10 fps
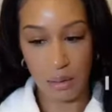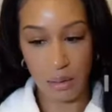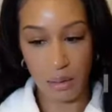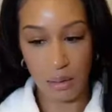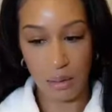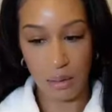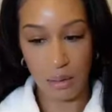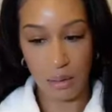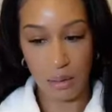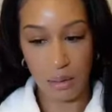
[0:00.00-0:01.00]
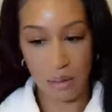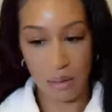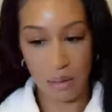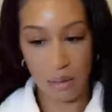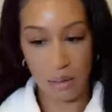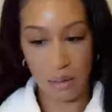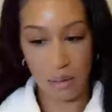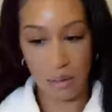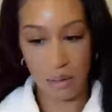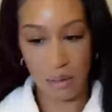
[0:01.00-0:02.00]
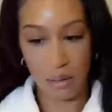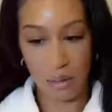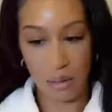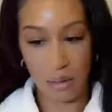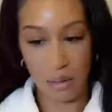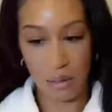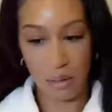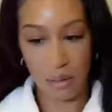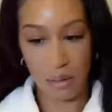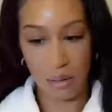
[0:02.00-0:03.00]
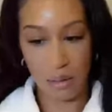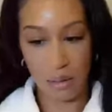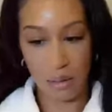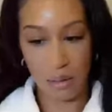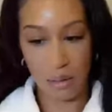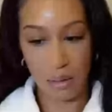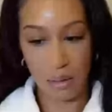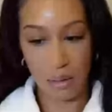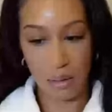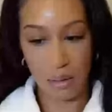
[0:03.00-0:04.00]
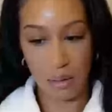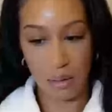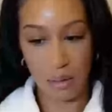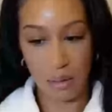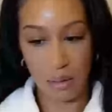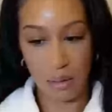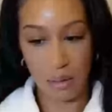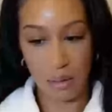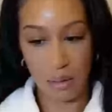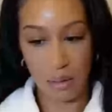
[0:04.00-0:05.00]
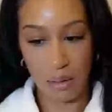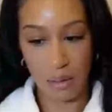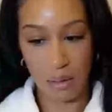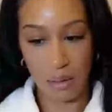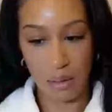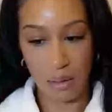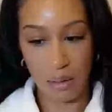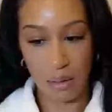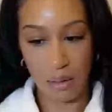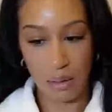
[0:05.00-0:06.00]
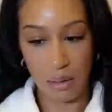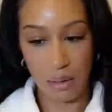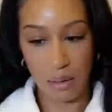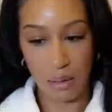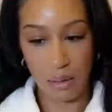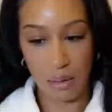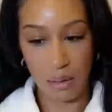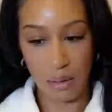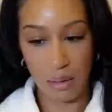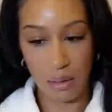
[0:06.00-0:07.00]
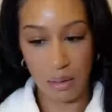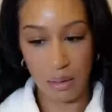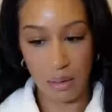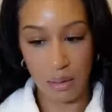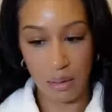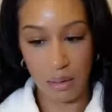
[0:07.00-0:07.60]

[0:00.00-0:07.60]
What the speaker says: (silent)